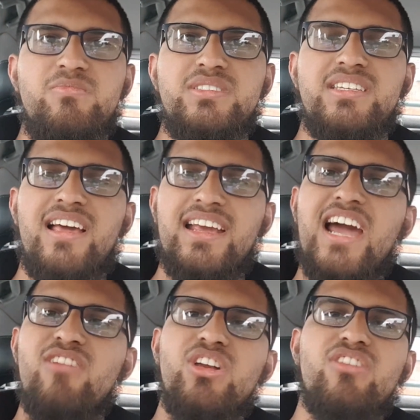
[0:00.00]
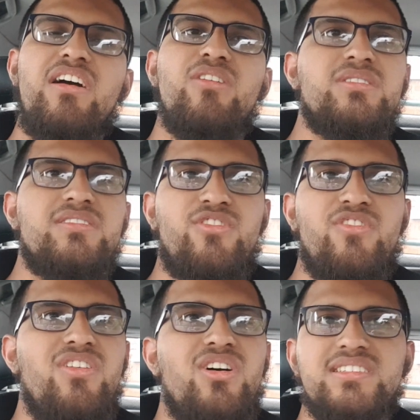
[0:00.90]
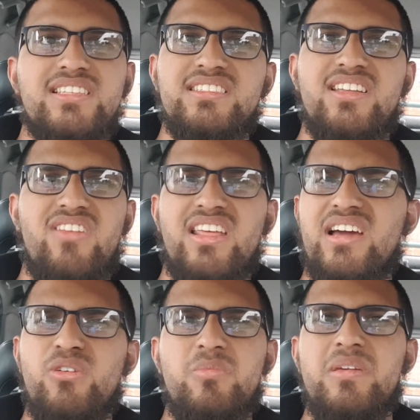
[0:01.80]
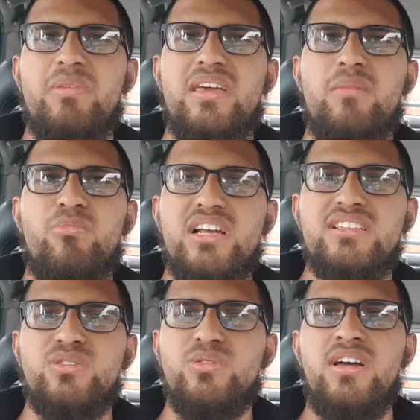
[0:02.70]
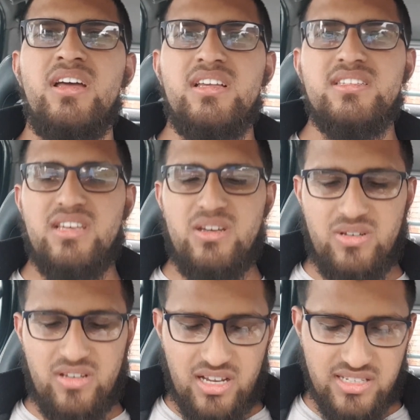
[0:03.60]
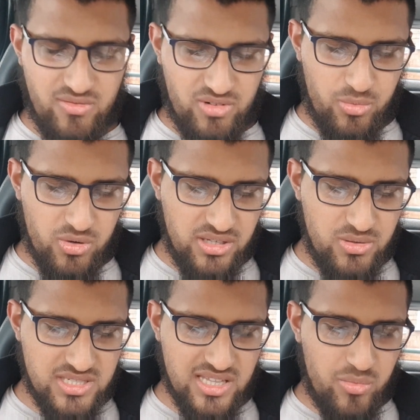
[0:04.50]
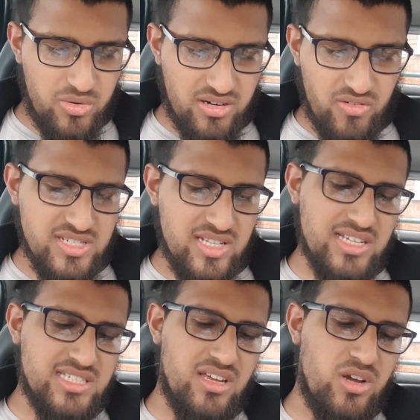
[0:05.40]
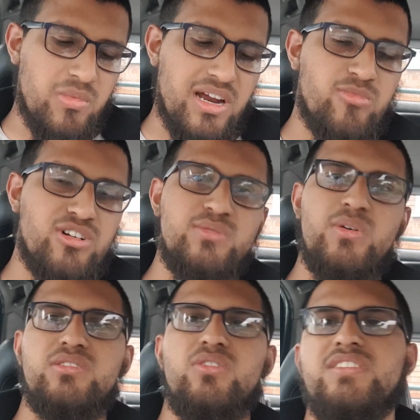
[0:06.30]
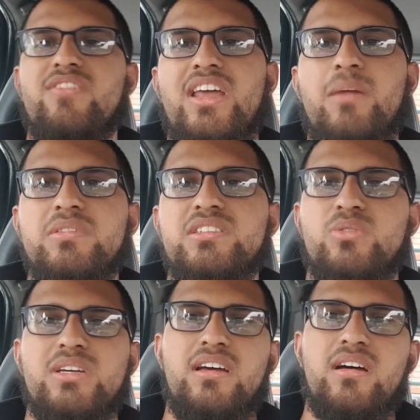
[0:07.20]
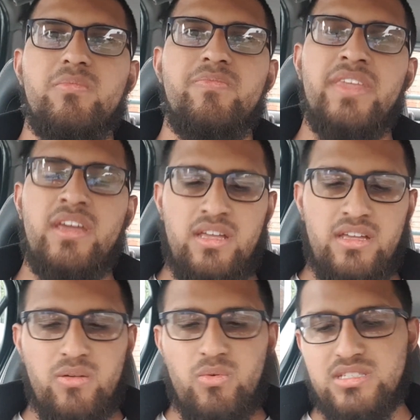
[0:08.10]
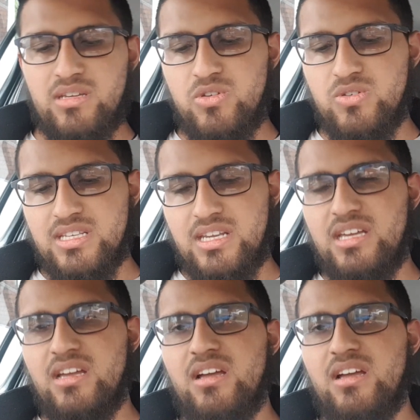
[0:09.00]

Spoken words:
to like carry around for vlogs and stuff like that, it would have been a bit impractical, so I didn't really want to use that one. Obviously that's the home camera as well, so if something happens to it whilst I'm using it,